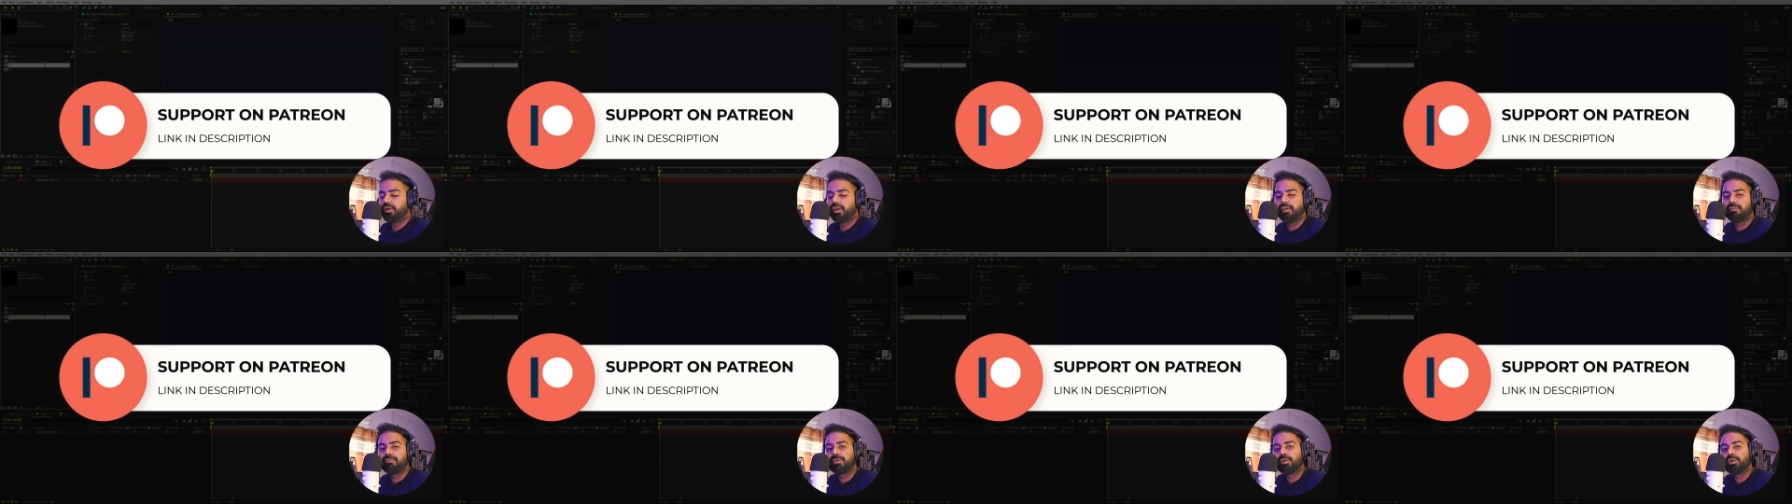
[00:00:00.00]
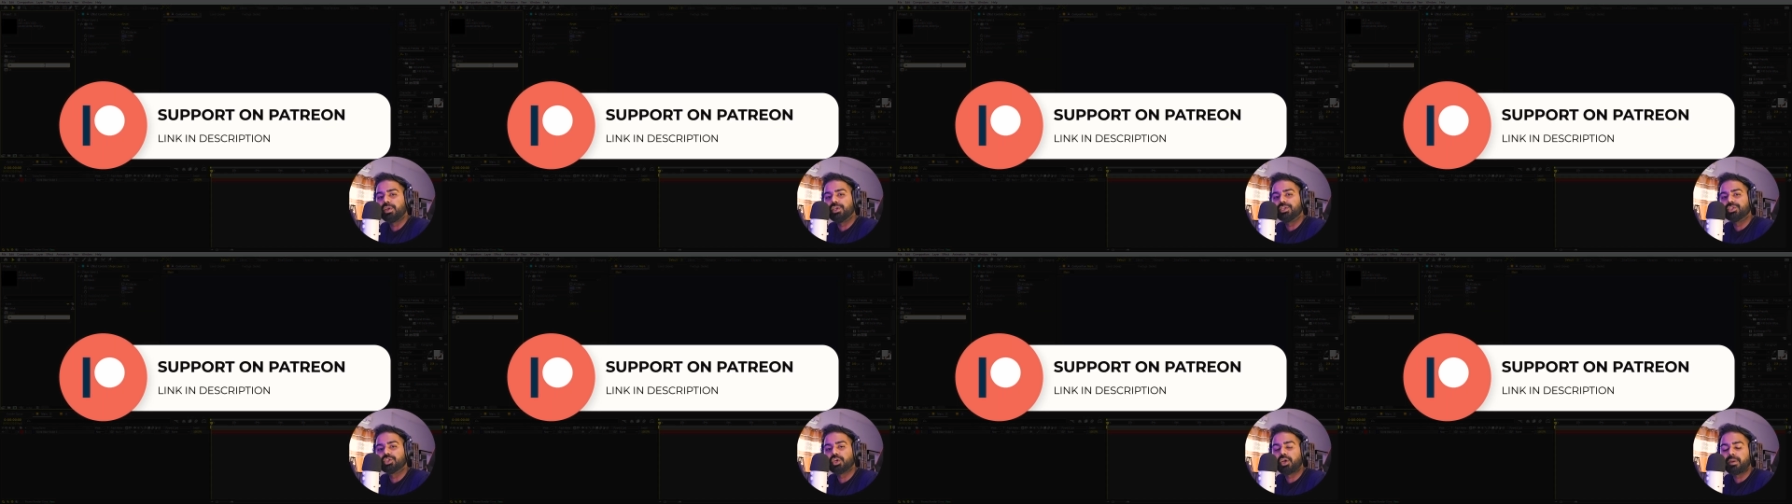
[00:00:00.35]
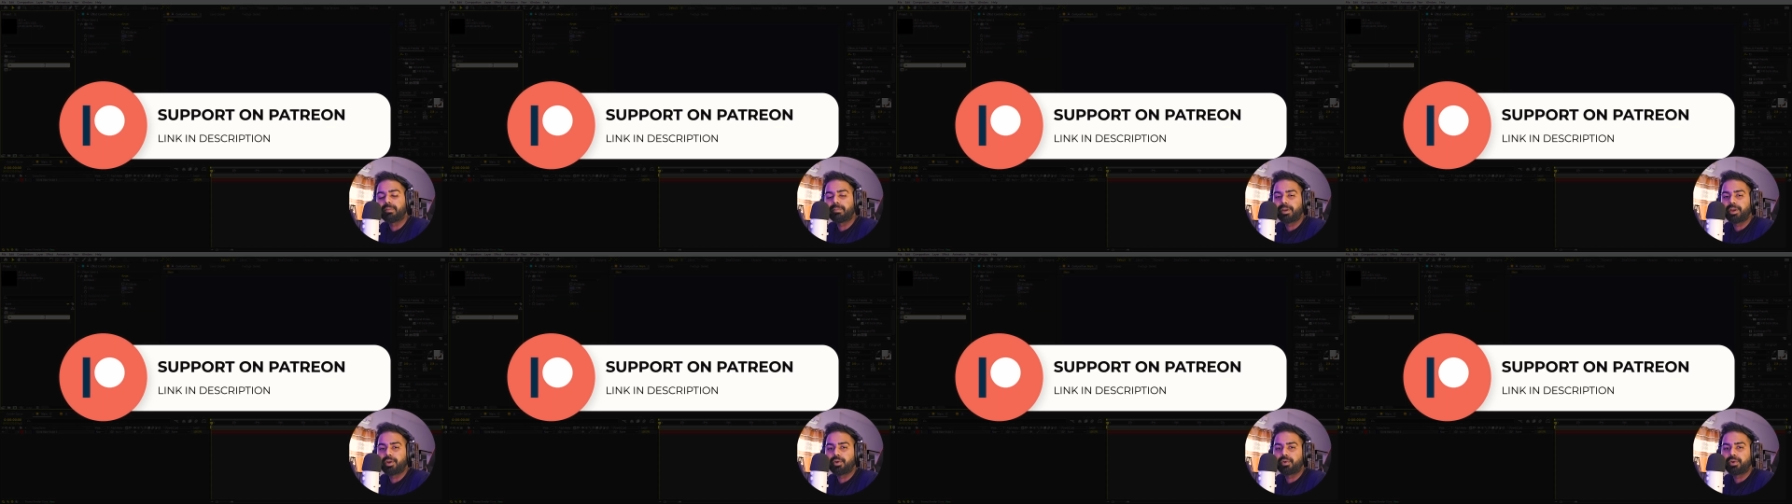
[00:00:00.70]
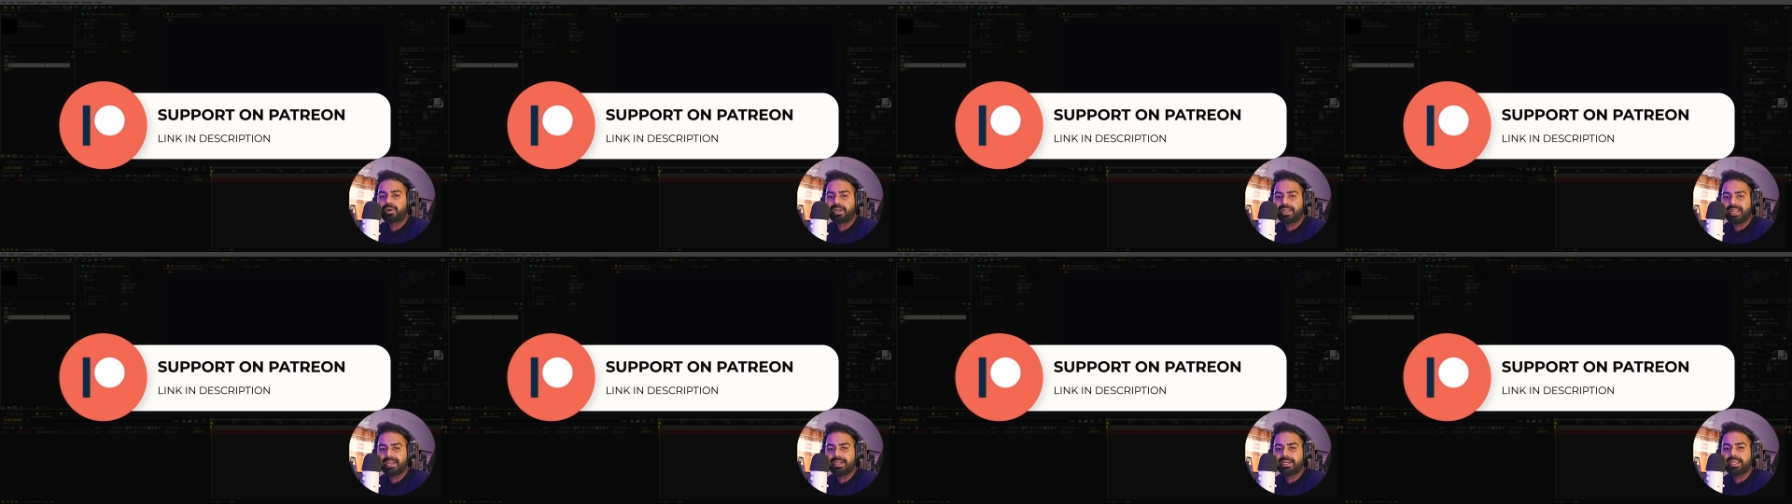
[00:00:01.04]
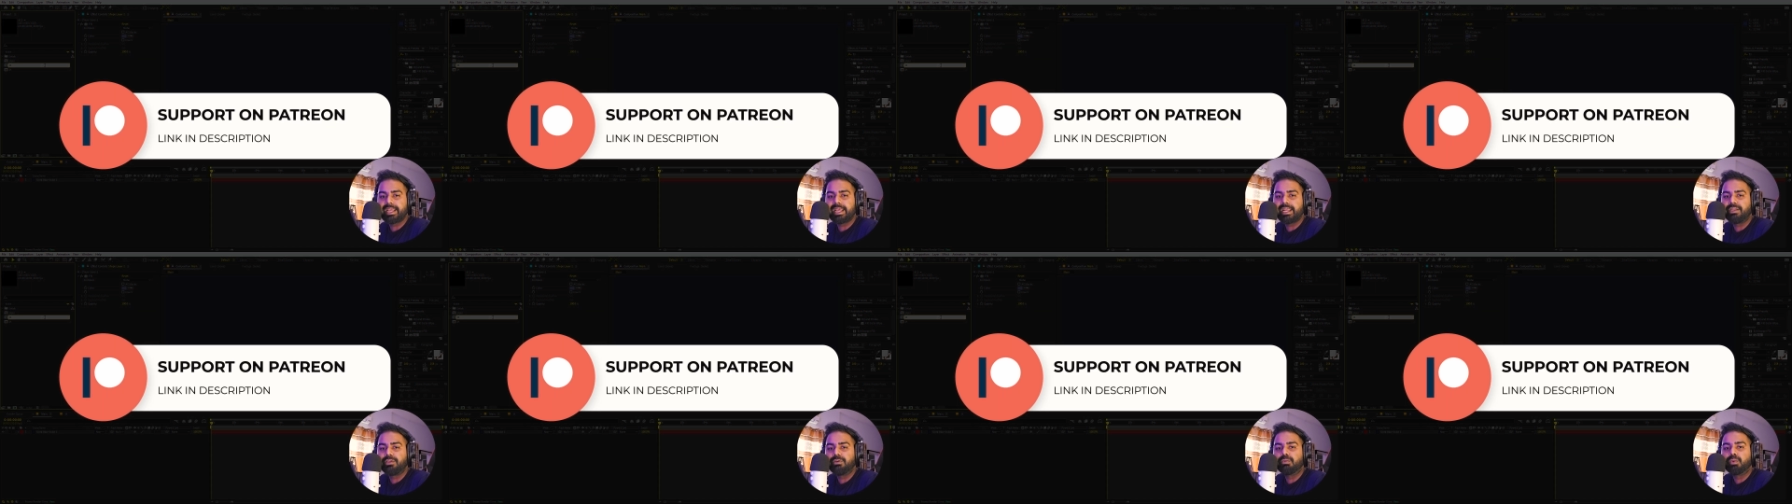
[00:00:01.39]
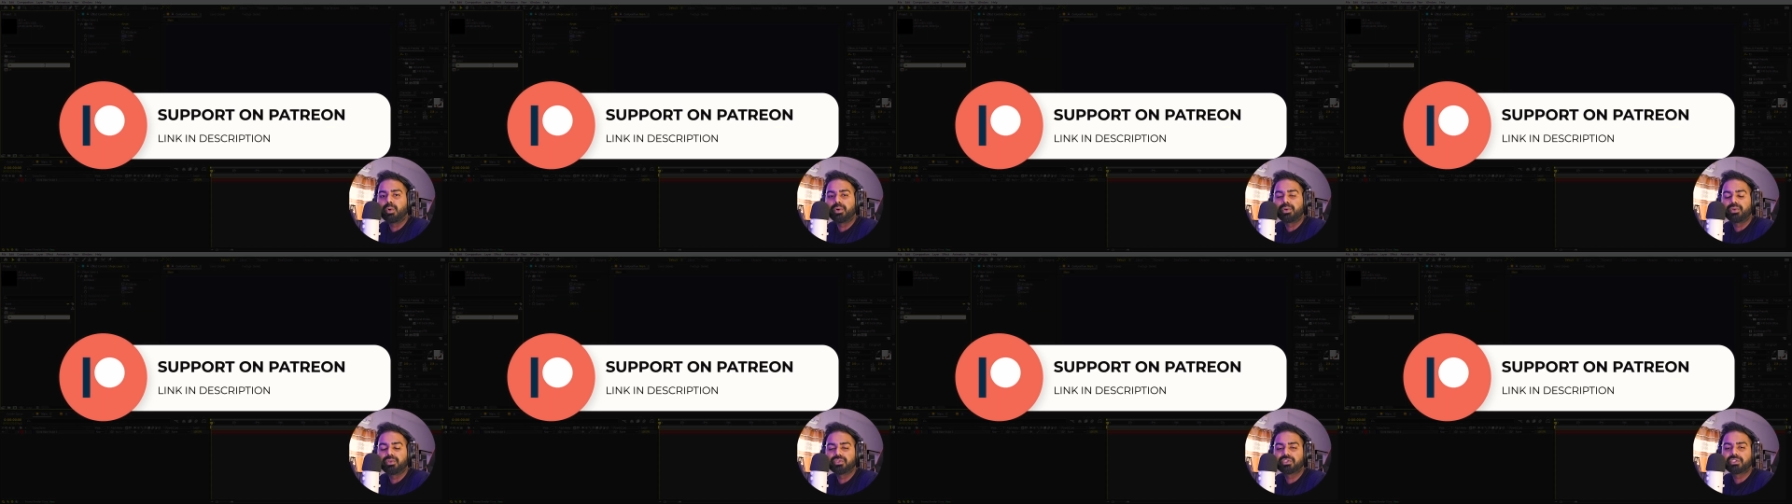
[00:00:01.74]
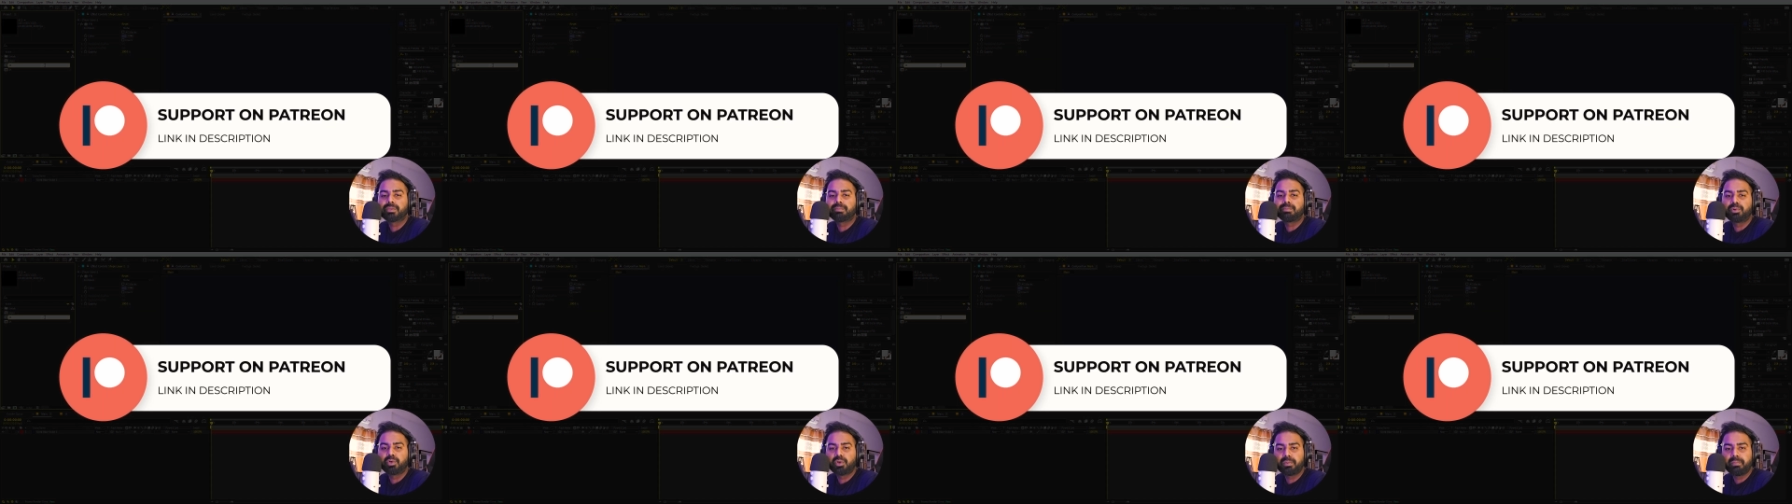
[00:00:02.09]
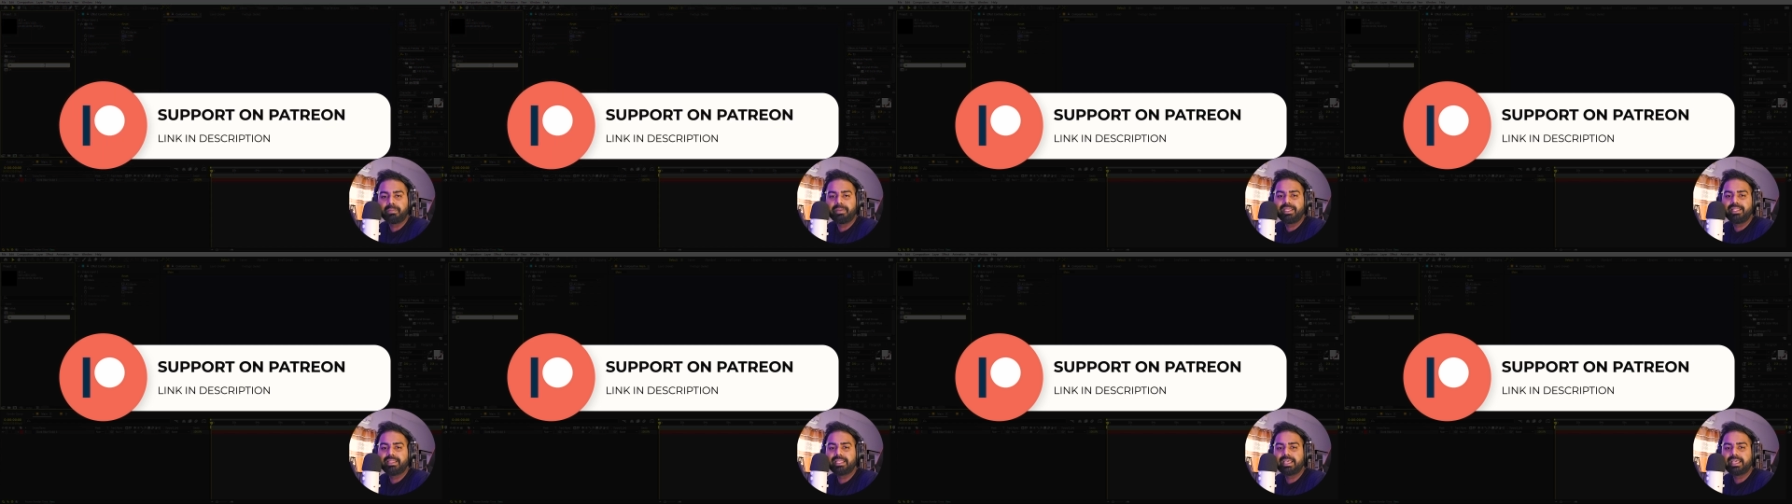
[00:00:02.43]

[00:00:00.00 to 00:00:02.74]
if you enjoy my content and you want to support me,